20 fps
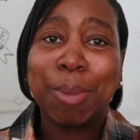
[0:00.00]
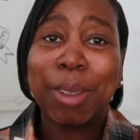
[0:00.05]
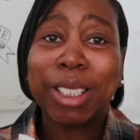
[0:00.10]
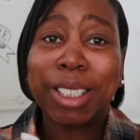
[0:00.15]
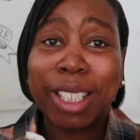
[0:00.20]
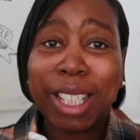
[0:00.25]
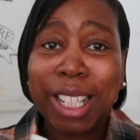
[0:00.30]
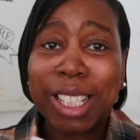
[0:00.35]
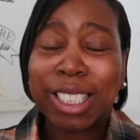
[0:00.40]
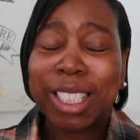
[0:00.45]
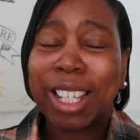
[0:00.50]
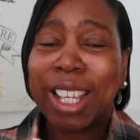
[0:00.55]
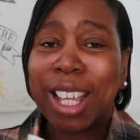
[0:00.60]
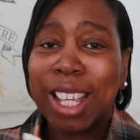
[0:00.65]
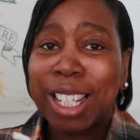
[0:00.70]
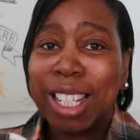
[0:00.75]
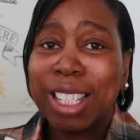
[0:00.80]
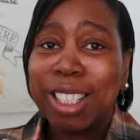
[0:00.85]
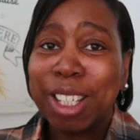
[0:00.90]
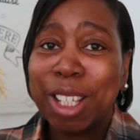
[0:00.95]
but these are
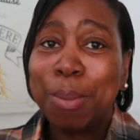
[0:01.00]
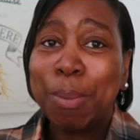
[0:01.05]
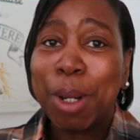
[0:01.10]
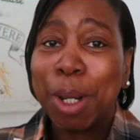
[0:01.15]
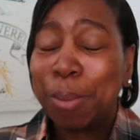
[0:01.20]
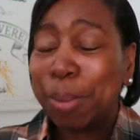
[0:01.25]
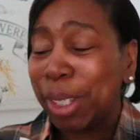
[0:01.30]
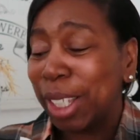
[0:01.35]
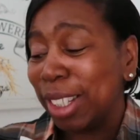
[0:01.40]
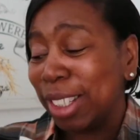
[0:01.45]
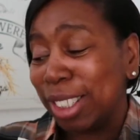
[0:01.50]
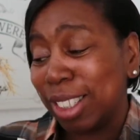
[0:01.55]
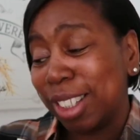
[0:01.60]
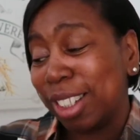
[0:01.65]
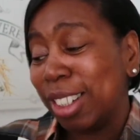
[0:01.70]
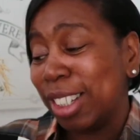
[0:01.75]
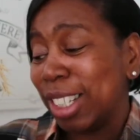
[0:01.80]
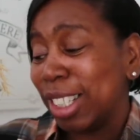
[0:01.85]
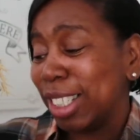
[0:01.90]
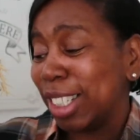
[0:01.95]
LED pumpkins,
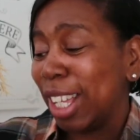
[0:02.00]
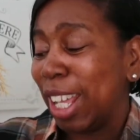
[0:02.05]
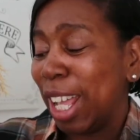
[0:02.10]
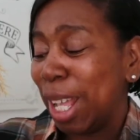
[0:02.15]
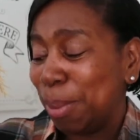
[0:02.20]
guys.